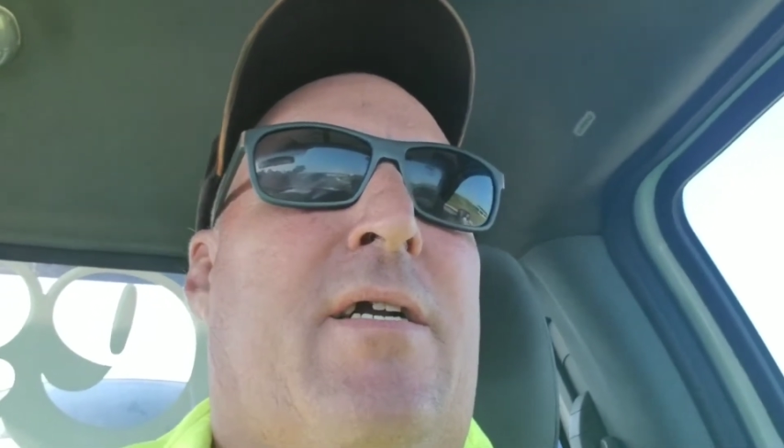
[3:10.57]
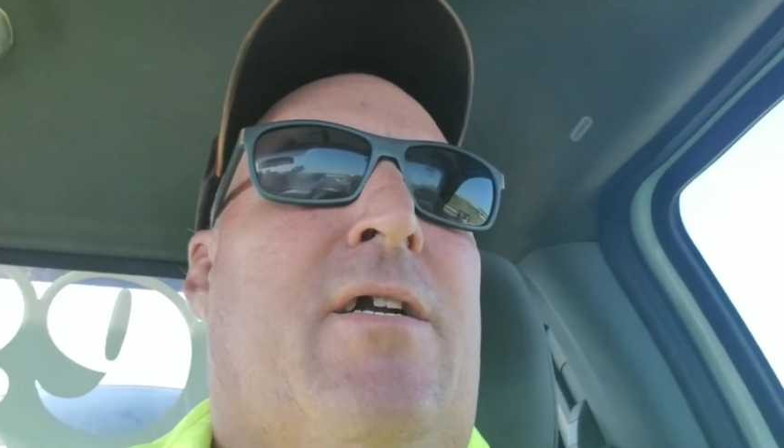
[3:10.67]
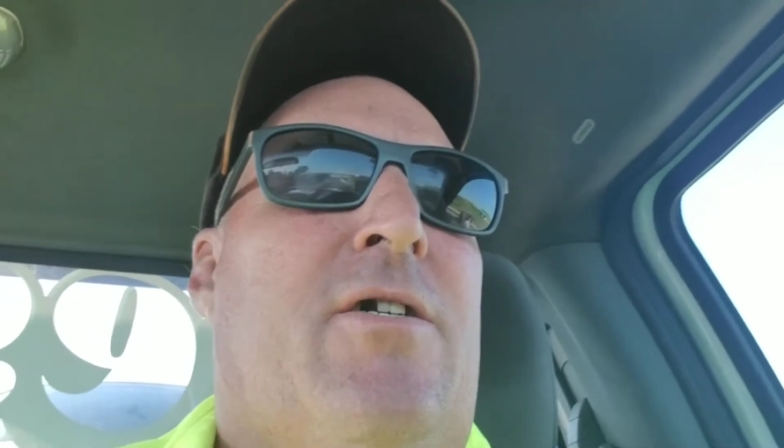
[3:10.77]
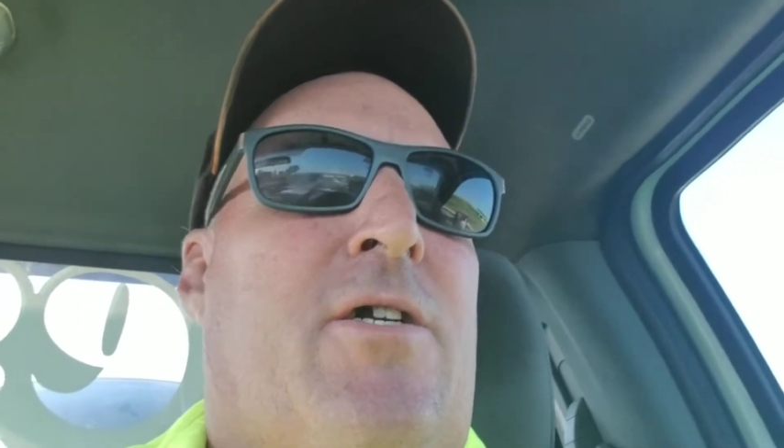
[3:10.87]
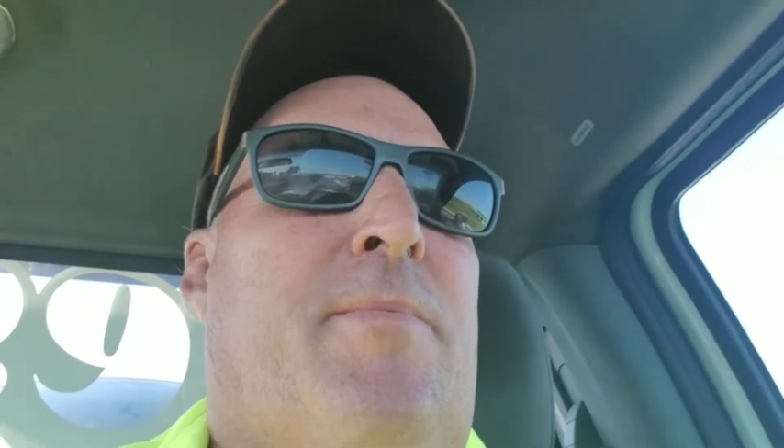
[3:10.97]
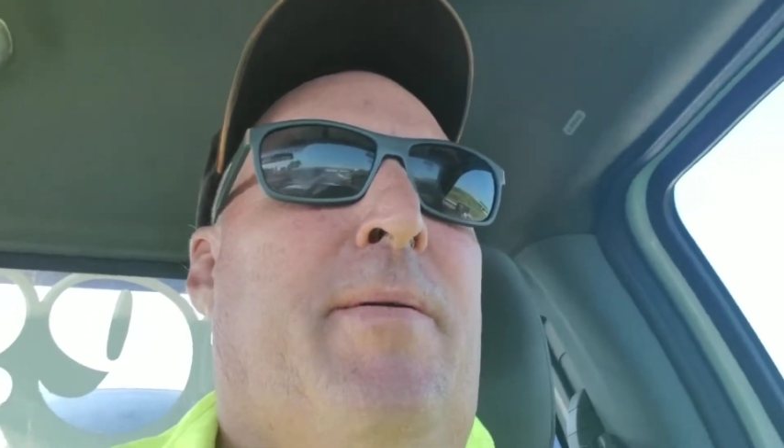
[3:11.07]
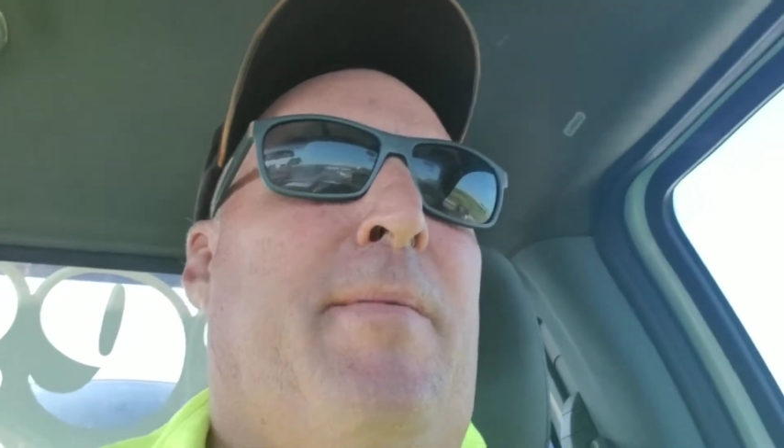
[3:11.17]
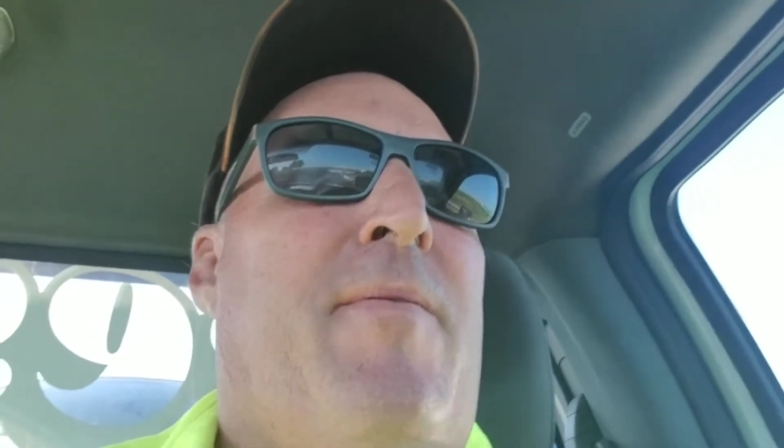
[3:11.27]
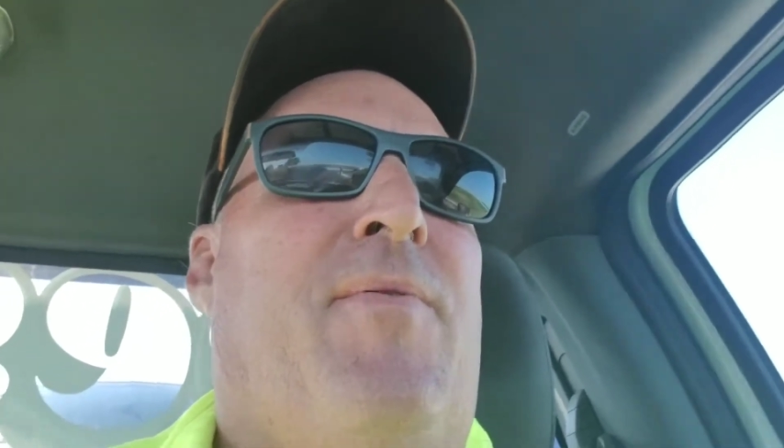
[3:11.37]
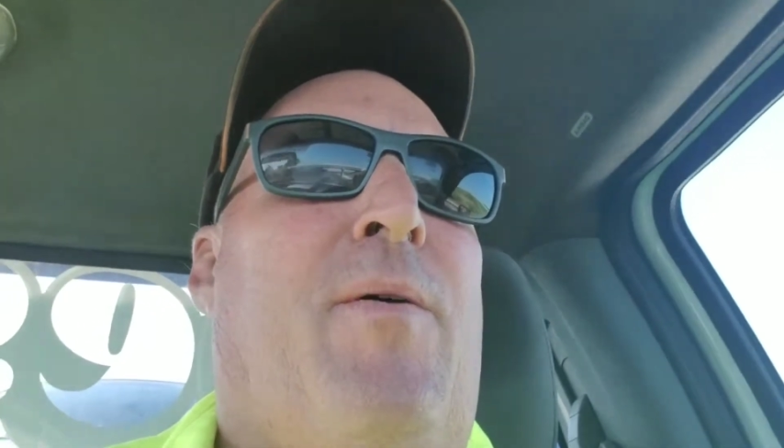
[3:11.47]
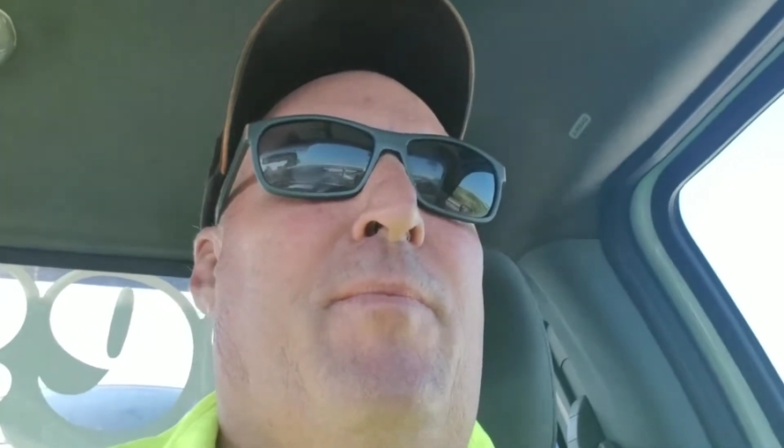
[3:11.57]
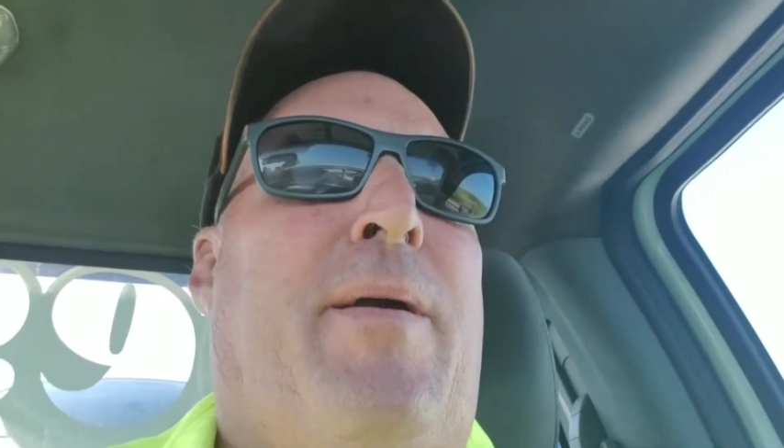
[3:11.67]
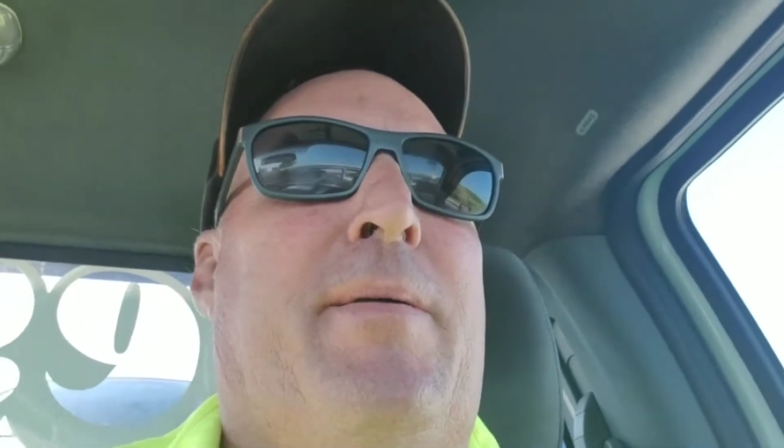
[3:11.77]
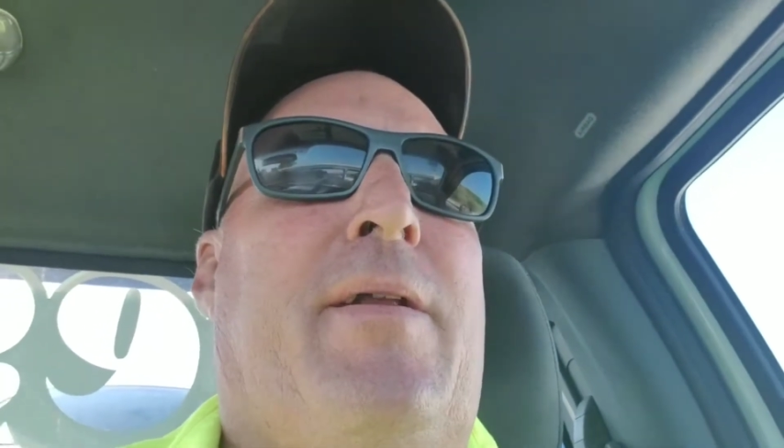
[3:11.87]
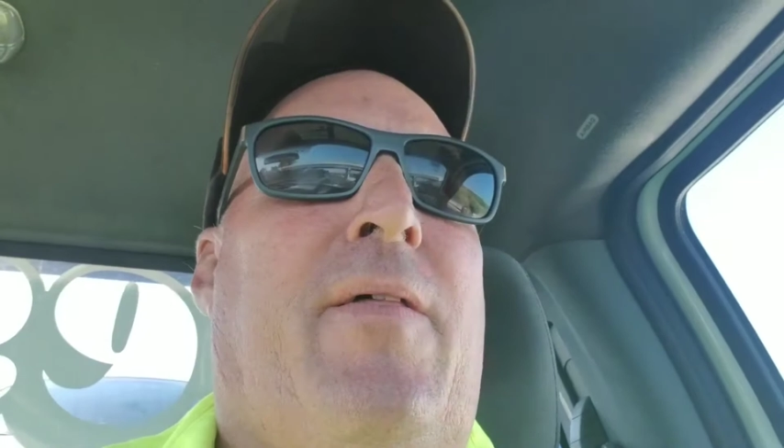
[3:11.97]
car, truck payment, phone
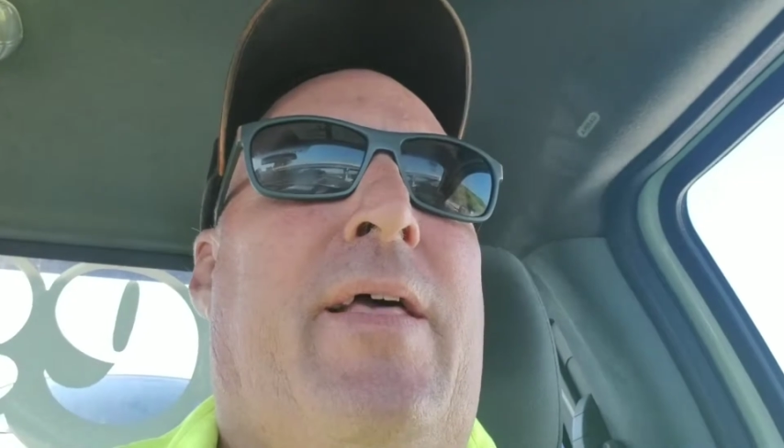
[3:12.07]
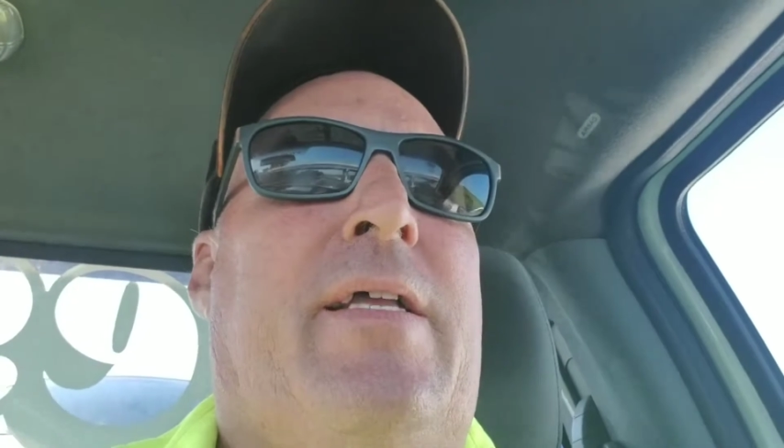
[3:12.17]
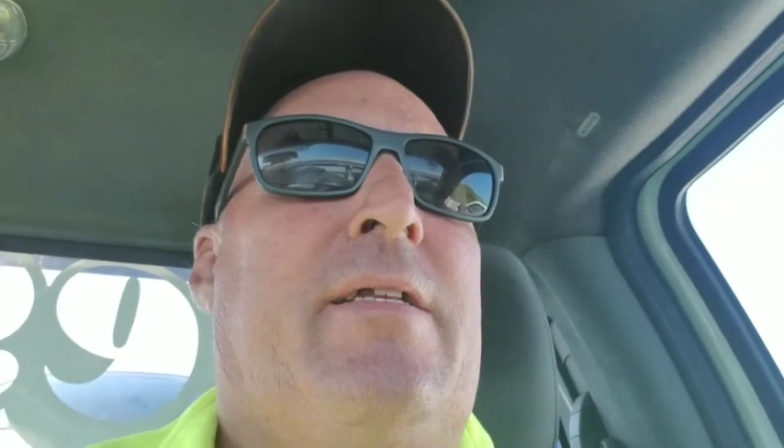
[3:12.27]
payment, and all that.